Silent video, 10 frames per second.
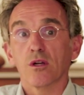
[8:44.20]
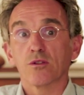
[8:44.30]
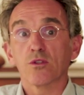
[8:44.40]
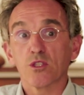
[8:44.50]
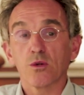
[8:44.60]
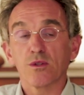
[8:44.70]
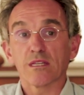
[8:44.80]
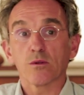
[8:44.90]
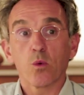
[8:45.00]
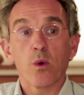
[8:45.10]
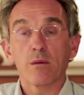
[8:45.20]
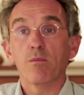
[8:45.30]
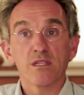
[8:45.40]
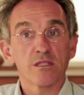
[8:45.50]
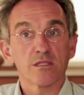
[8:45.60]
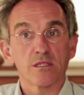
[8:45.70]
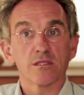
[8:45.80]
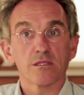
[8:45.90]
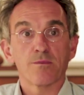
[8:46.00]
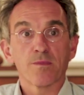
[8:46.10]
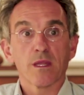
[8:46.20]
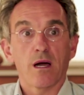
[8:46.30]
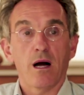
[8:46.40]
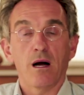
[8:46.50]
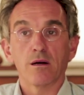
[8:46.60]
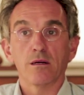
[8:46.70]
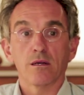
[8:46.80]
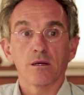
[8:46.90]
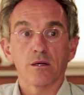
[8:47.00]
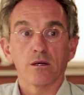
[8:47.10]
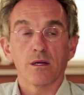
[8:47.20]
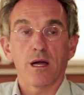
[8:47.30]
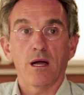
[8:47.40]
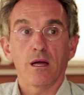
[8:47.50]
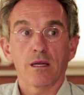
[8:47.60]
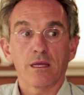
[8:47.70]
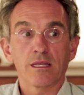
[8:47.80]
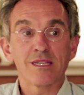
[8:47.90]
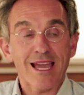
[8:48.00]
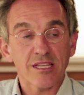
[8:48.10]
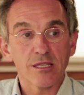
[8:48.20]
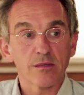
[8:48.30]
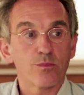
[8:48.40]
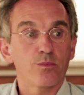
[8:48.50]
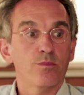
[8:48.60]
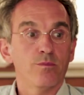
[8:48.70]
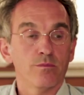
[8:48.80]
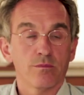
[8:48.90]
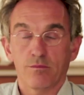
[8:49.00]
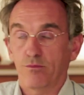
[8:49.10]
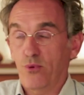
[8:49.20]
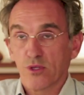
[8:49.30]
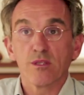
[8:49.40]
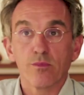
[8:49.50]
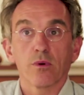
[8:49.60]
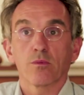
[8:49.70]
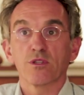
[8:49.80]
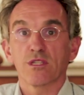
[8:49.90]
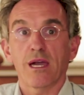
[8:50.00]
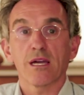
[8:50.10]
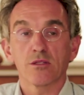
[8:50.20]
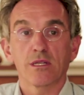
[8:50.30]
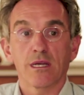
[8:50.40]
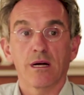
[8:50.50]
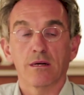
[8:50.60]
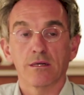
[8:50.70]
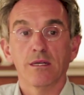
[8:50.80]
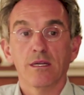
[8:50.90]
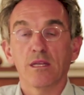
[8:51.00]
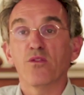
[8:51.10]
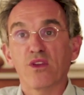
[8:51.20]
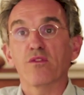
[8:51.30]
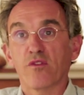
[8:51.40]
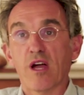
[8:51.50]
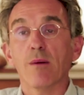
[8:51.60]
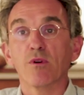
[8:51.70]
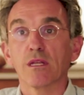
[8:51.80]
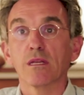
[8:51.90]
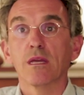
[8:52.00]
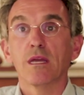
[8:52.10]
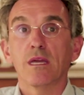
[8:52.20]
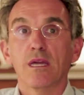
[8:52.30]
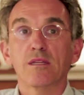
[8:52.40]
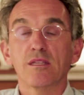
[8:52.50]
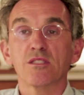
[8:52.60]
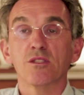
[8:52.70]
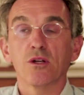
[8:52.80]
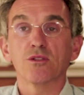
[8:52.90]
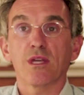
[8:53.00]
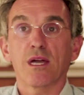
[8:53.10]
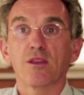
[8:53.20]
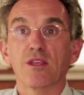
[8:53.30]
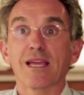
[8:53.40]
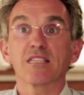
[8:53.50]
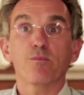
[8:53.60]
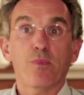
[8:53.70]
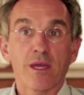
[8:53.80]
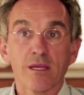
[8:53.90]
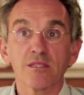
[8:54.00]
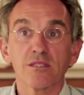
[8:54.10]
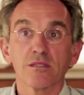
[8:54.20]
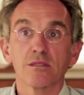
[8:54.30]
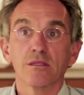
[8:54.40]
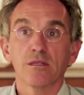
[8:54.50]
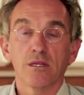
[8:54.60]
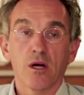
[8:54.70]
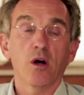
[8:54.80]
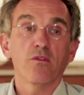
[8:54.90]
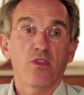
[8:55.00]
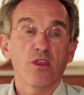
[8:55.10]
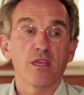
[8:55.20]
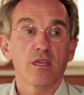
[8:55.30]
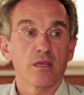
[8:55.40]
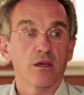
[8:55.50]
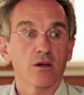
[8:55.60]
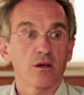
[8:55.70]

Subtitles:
show that when businesses are enacting principles which actually are in favor of harmony, it is not at the expense of the